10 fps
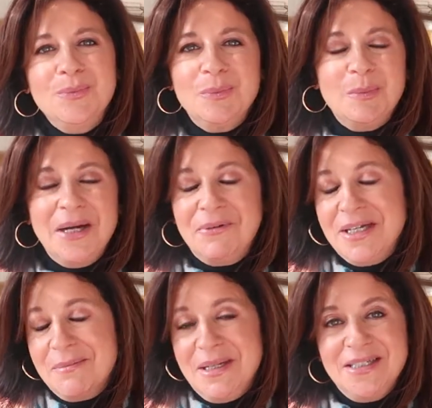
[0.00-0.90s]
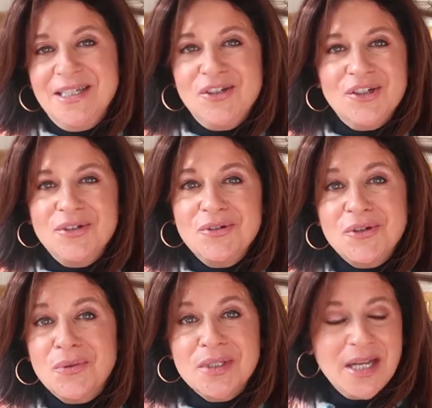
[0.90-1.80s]
My recommendation,
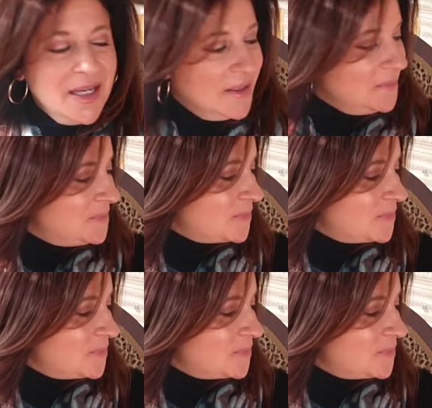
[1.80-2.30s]
don't tan.